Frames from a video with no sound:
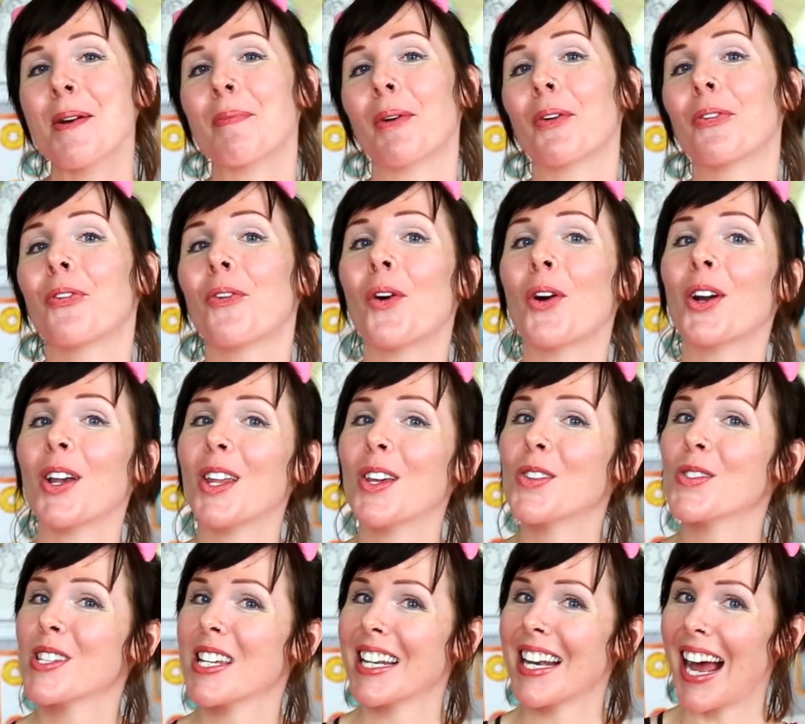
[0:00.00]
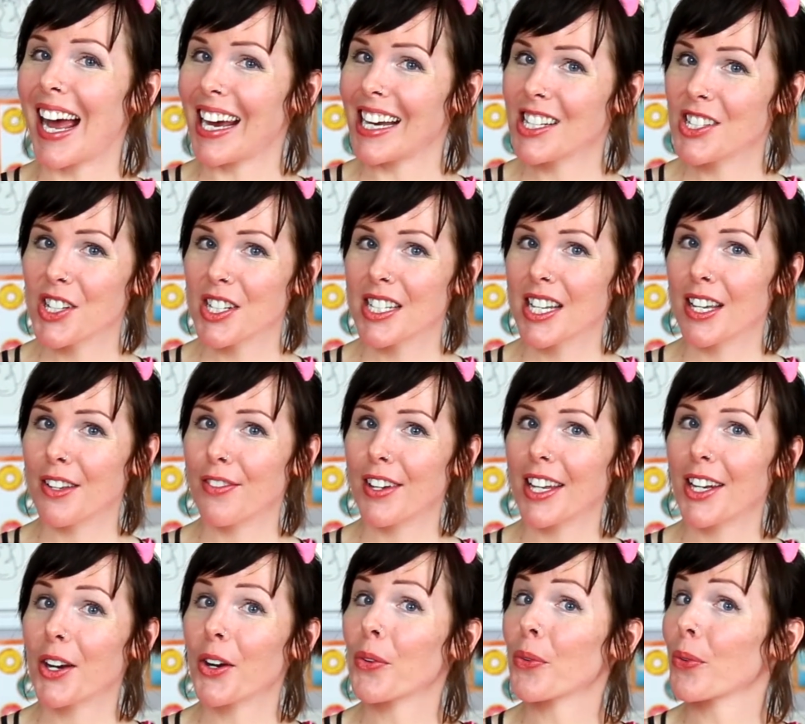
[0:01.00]
number 4 to using
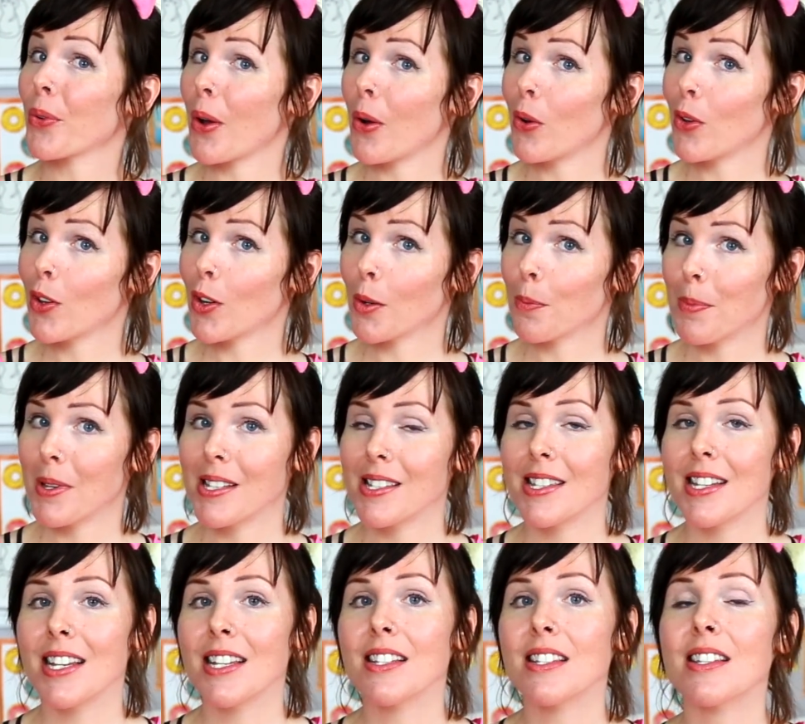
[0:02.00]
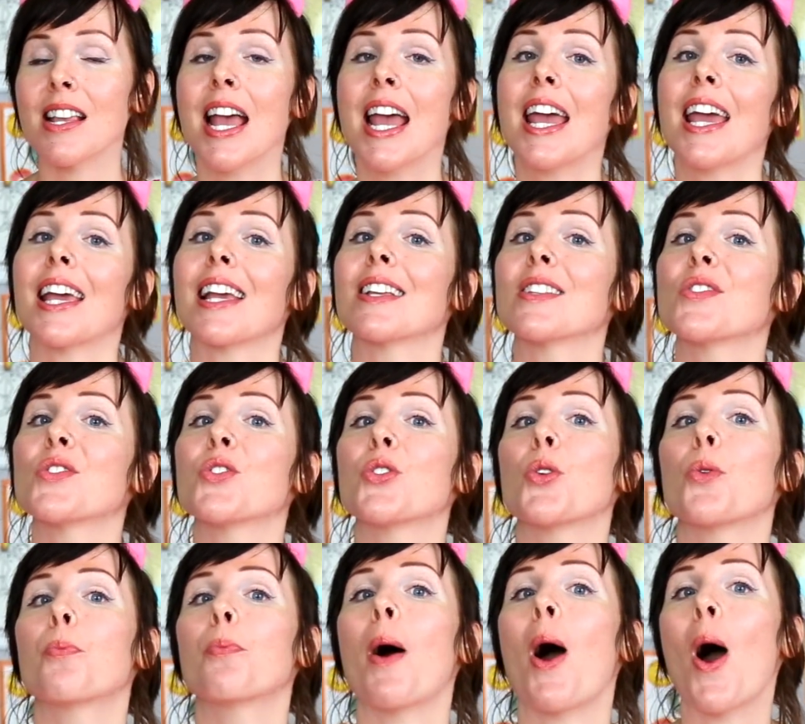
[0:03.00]
IGTV to grow your business is
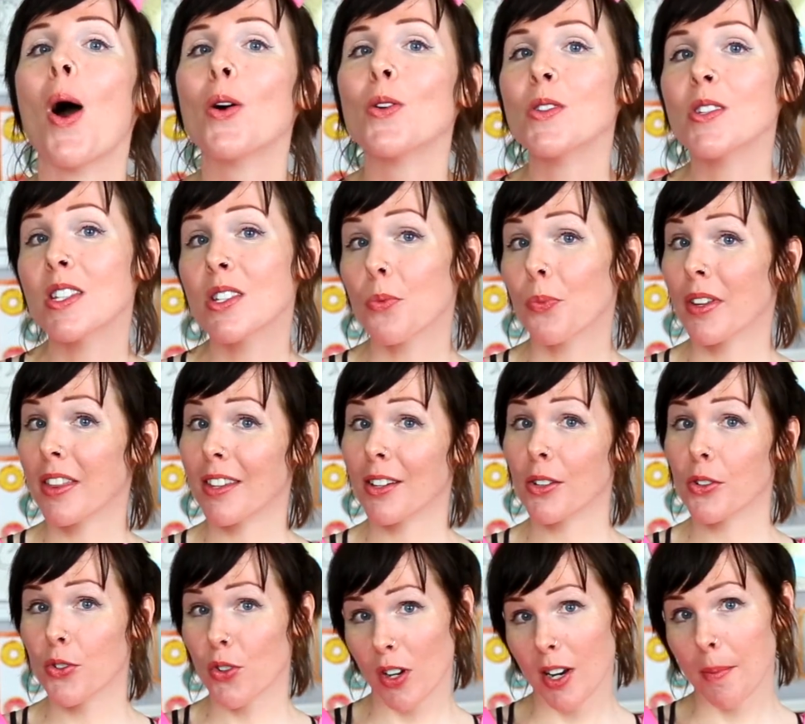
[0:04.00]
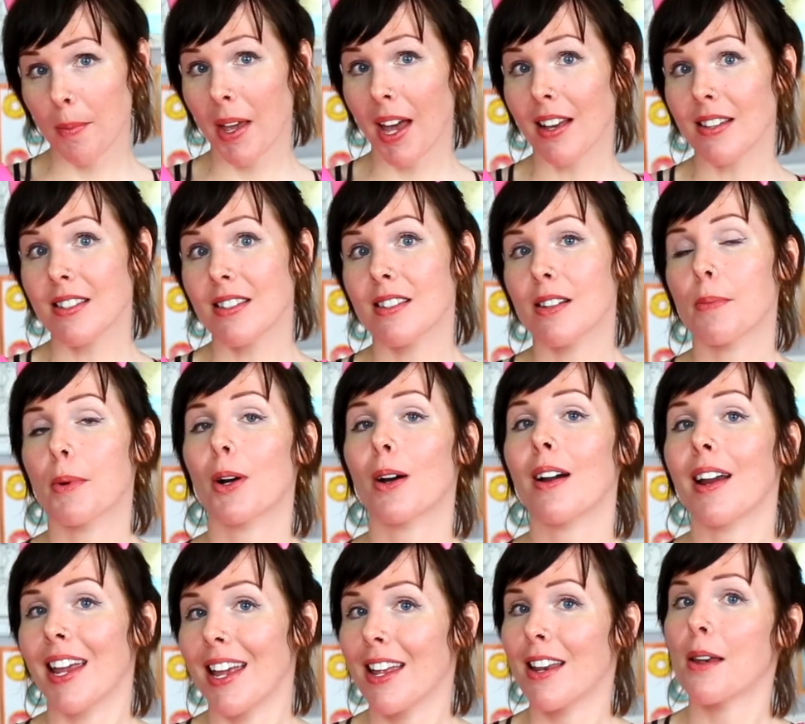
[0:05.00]
to post with your dream
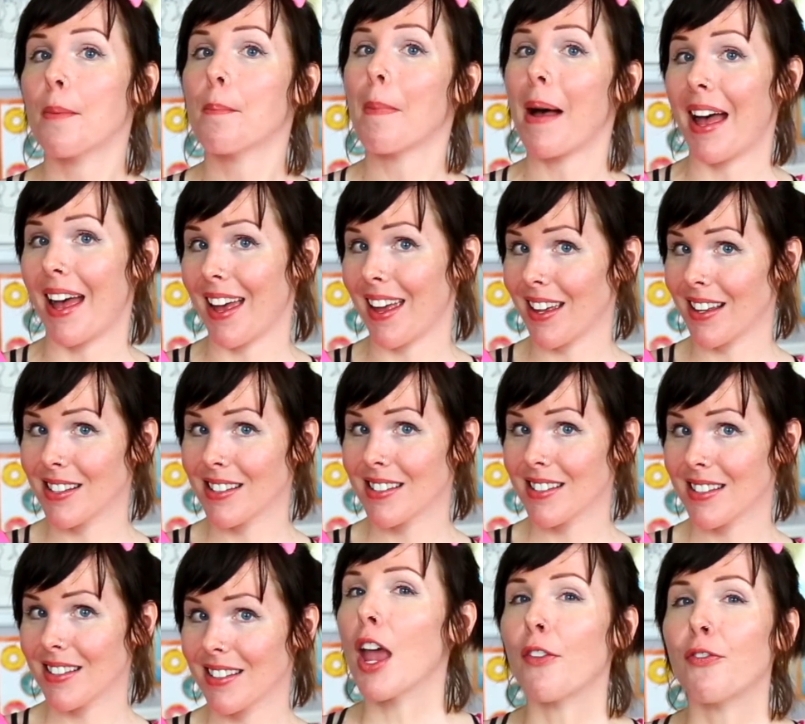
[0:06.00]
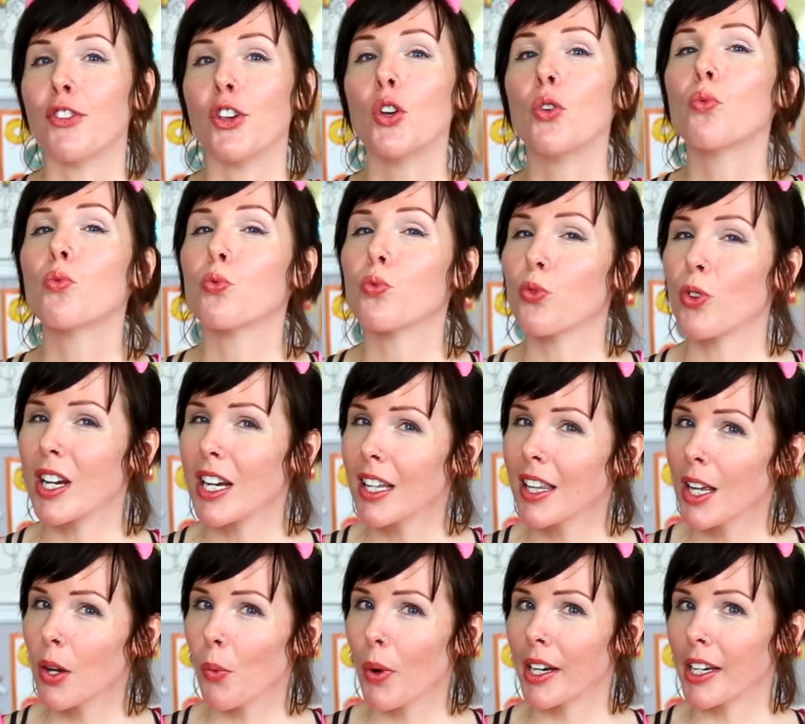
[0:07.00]
customer in mind. If you
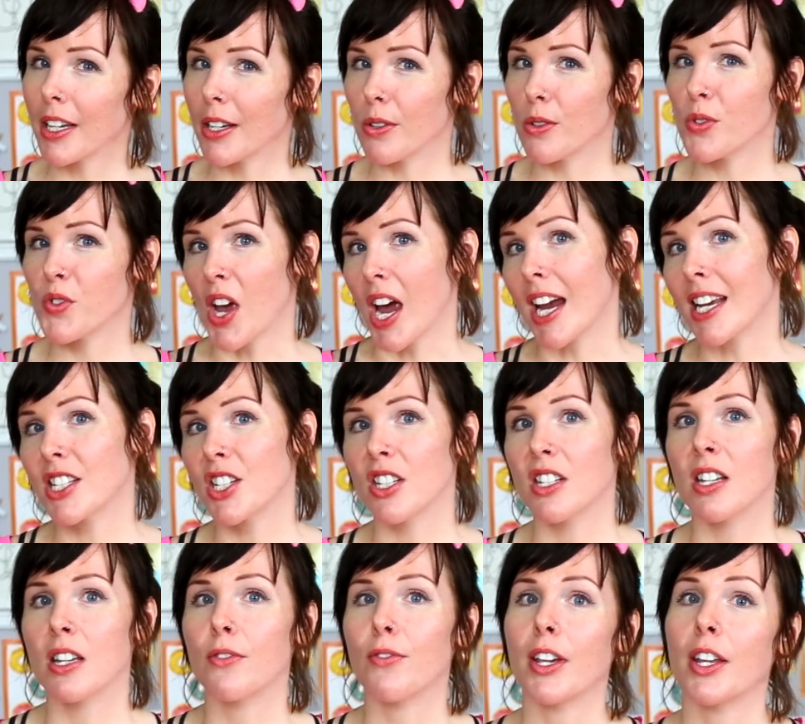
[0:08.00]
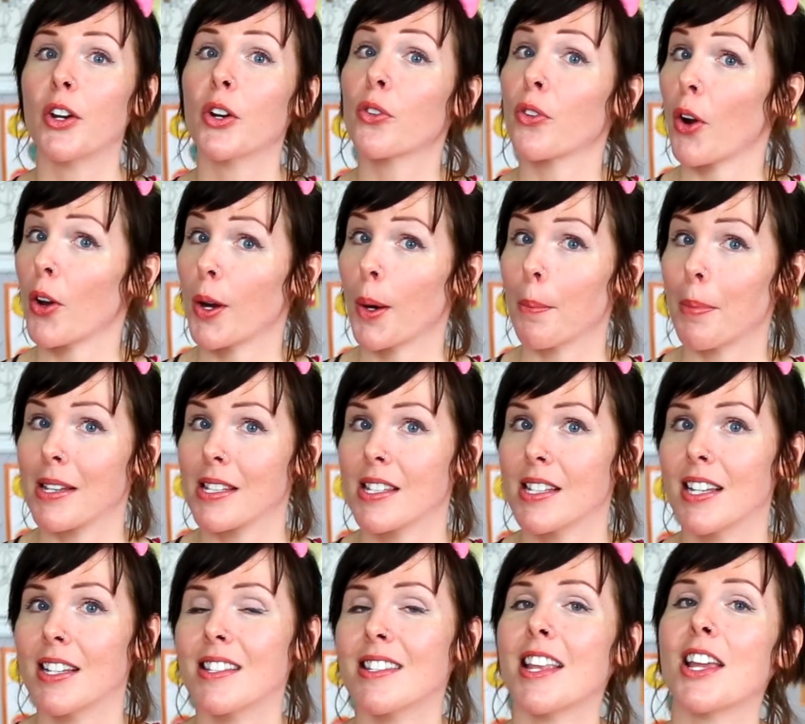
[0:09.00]
really want to use IGTV to grow your
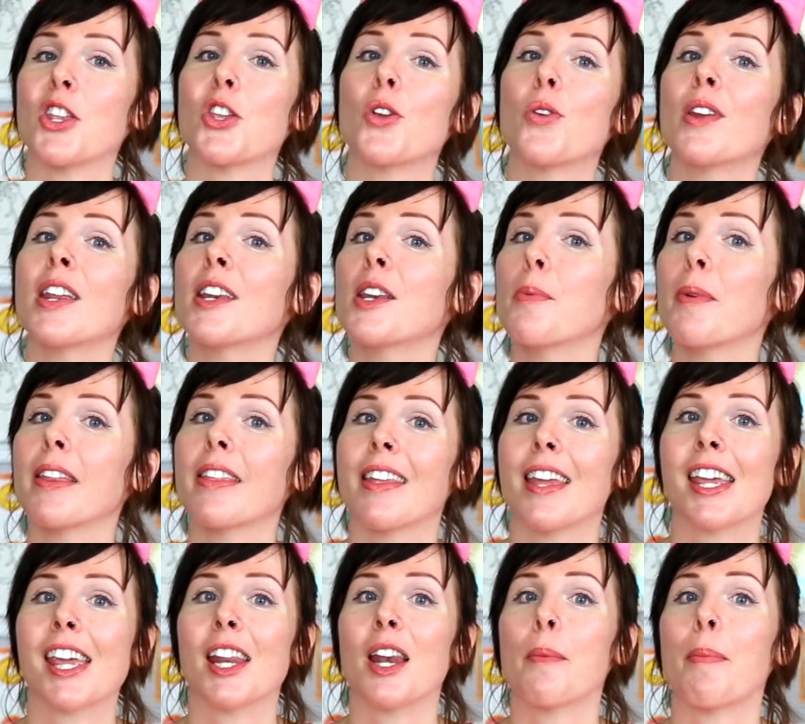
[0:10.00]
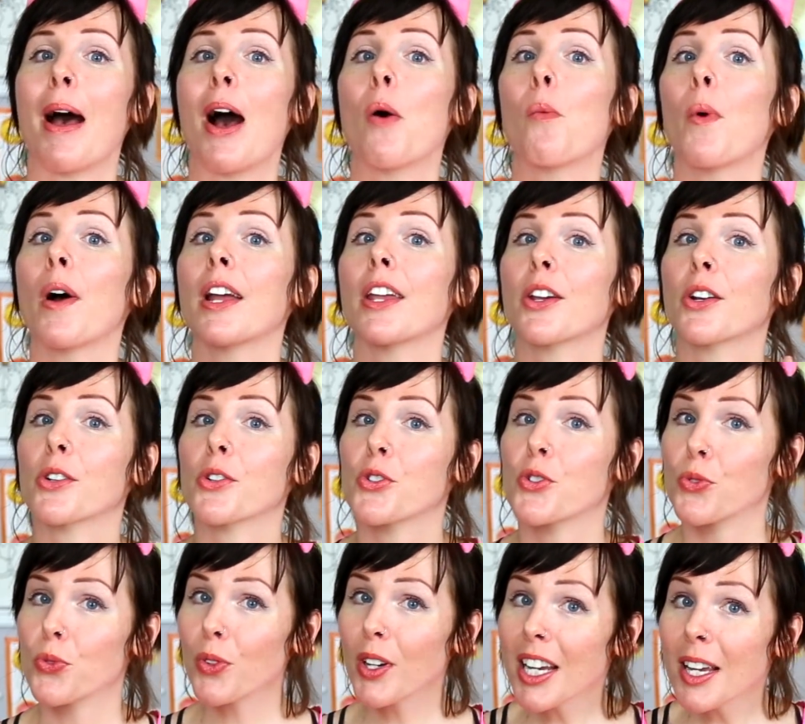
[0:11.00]
business, then you need to be thinking about what your
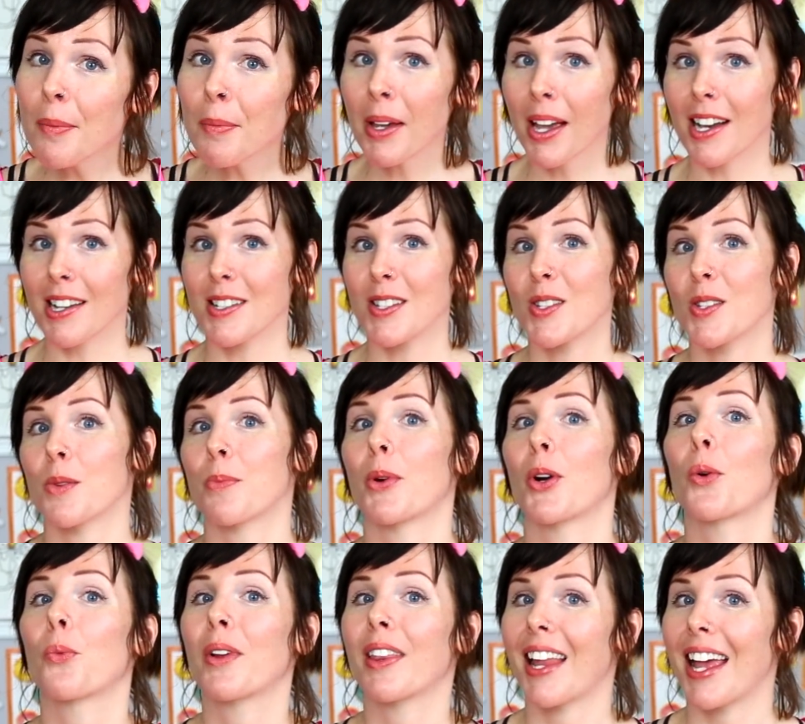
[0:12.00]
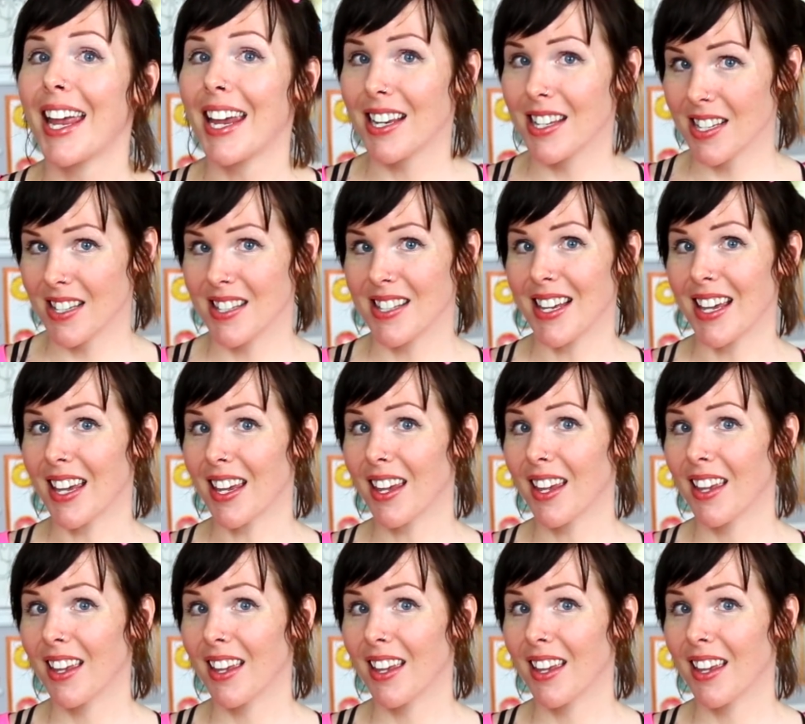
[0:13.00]
dream customer would like to see,